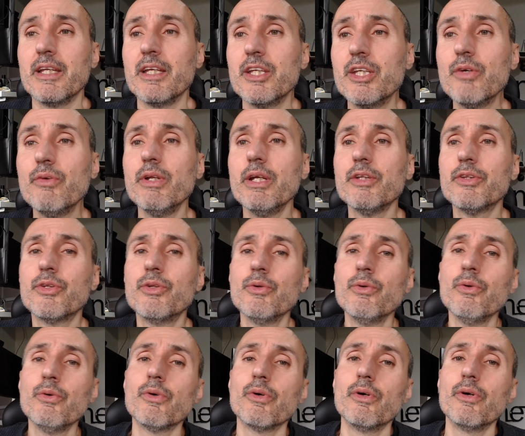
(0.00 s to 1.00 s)
you need
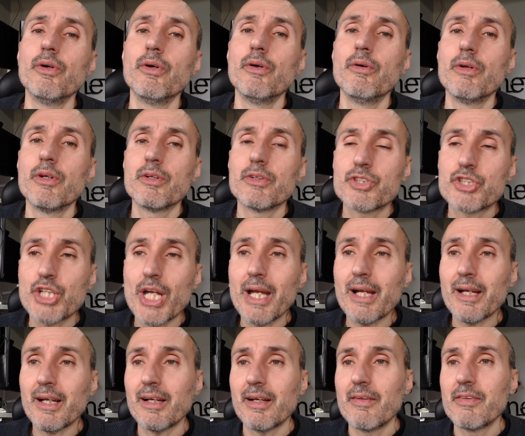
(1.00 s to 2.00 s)
to
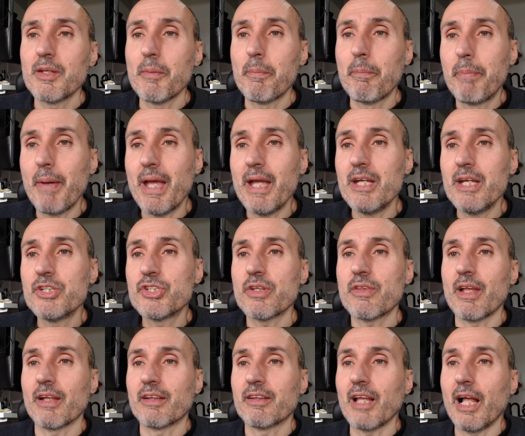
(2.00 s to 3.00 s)
check the page
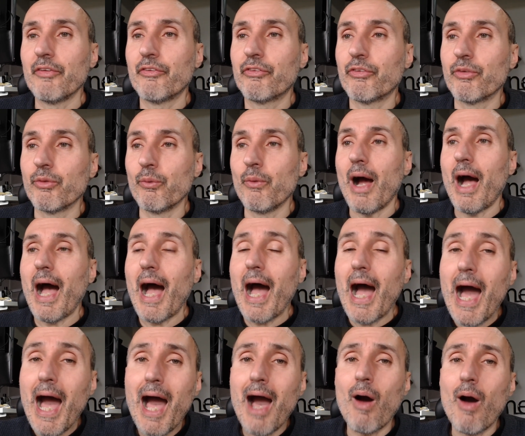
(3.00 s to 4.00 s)
that tells you
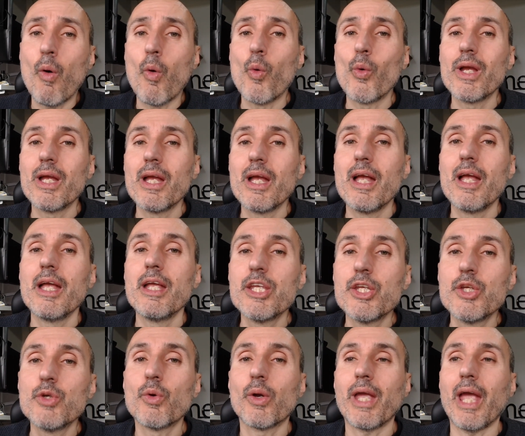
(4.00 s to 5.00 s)
how
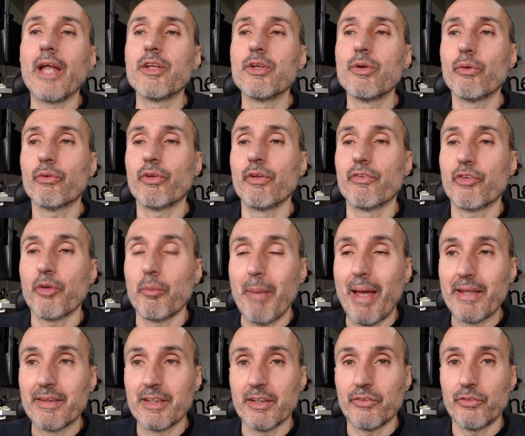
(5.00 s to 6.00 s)
you can use in
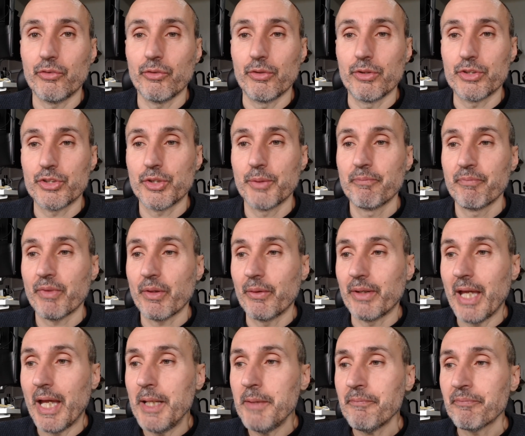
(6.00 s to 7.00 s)
semantic search,
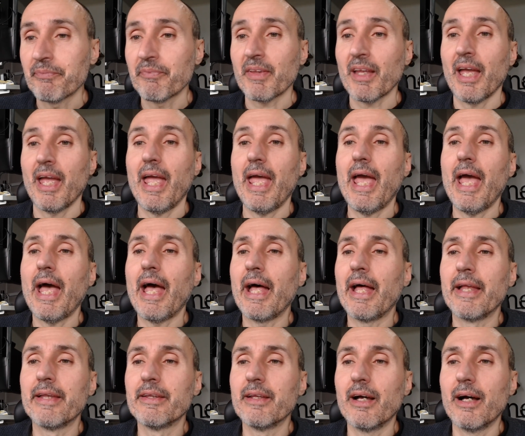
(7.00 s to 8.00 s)
okay?
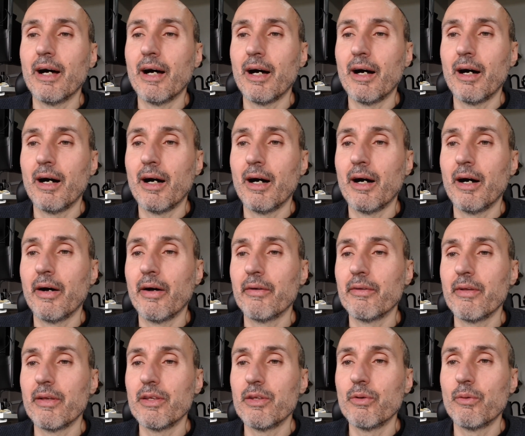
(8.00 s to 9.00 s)
And
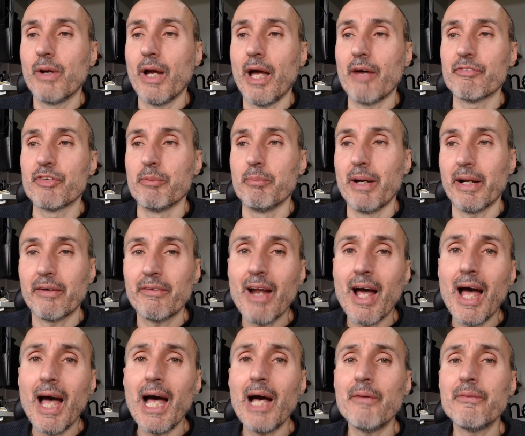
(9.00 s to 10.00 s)
you have the
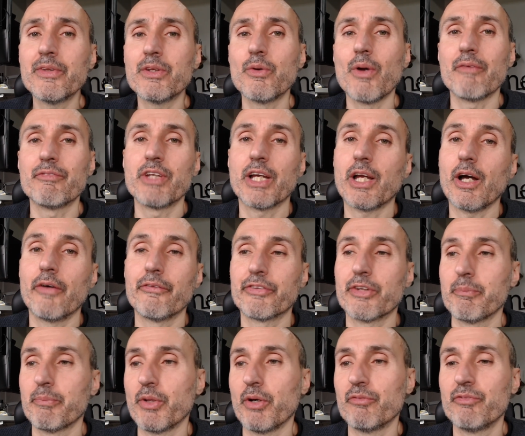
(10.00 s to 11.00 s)
background, you have the
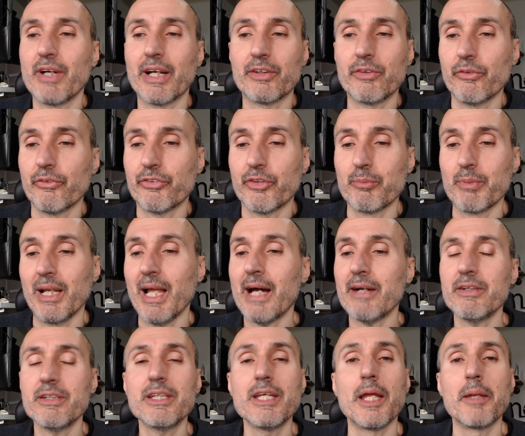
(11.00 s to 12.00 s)
concept of vector
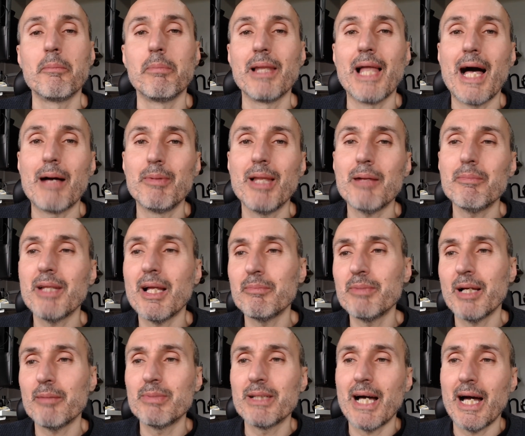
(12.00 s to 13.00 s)
similarity and blah, blah, blah,
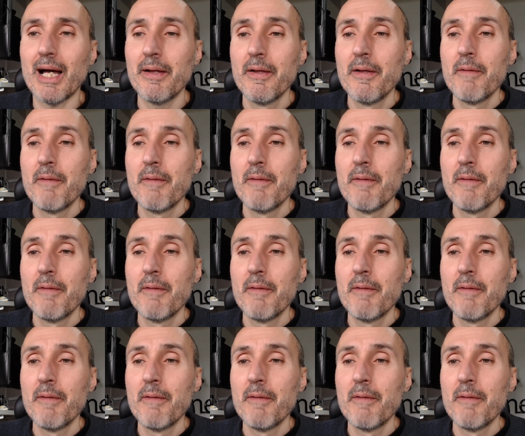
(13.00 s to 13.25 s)
blah, blah.